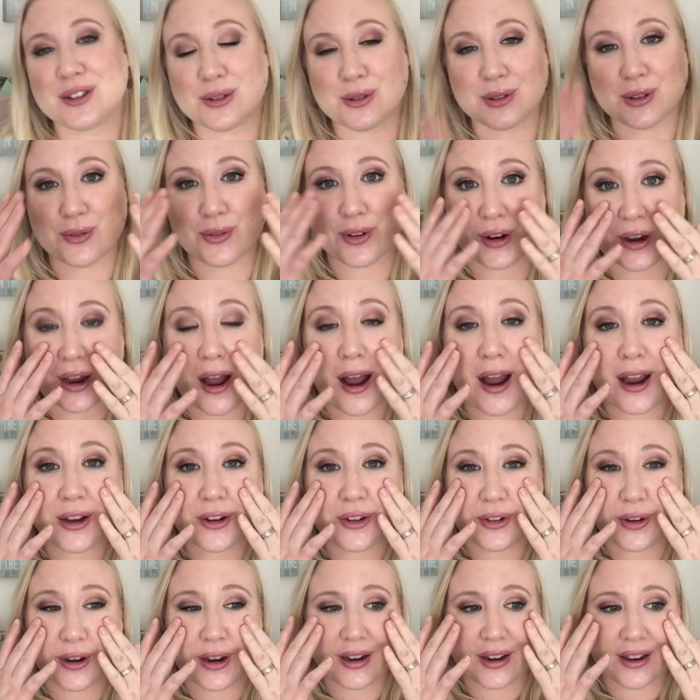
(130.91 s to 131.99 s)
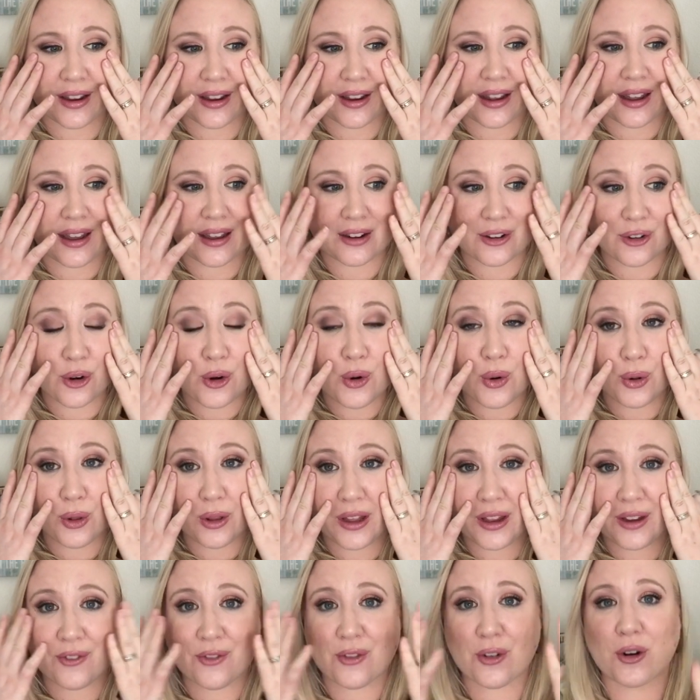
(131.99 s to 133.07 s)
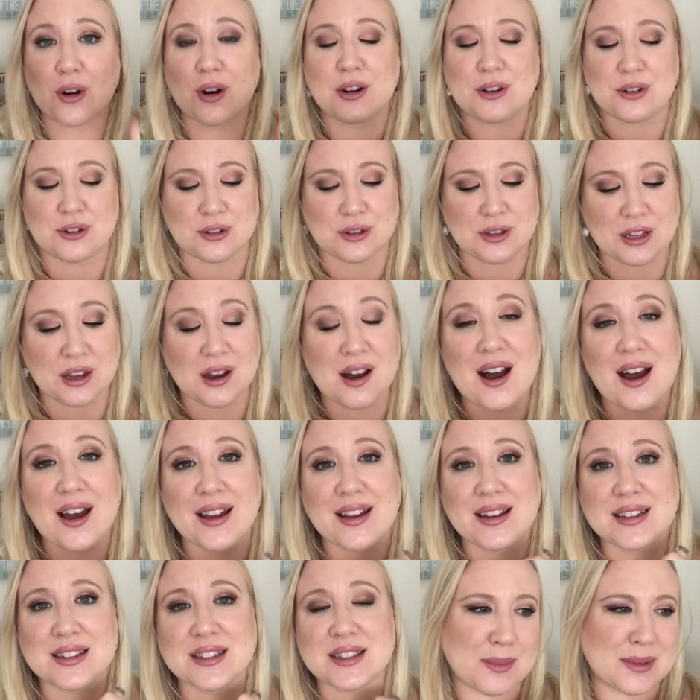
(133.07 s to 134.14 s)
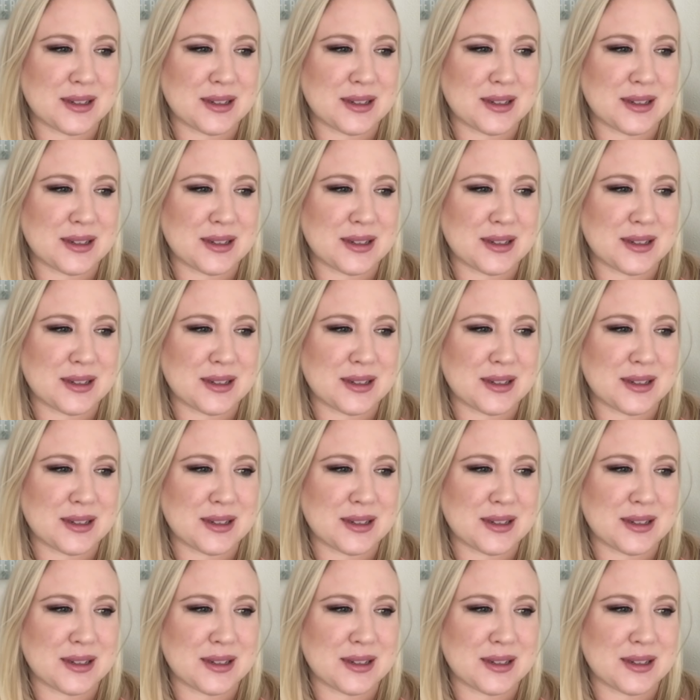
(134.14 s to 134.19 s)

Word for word: so it's very hydrating and cooling for under the eyes.